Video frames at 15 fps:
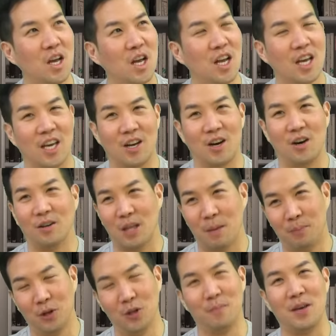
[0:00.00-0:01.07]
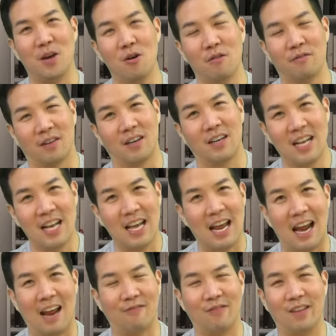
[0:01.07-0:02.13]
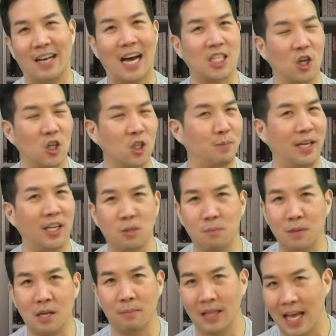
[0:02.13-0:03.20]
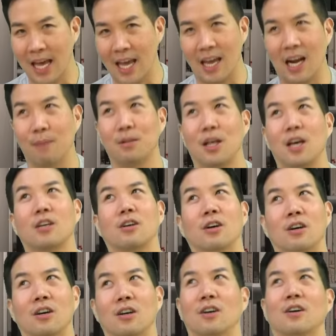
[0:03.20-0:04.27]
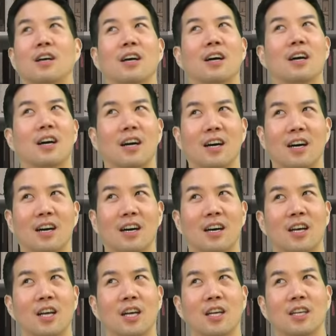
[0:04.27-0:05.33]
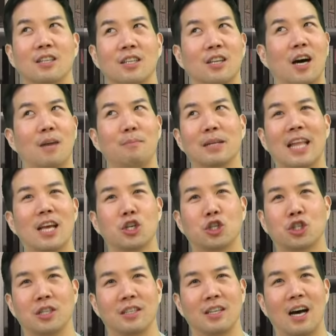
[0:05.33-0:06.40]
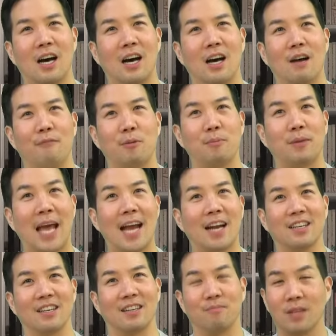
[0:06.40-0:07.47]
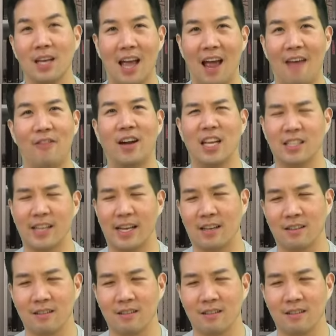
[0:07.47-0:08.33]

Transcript: they pulled me over. And the guy starts speaking to me in Malay, and I'm like, oh, not Malaysian, I'm from Canada. And then he's like,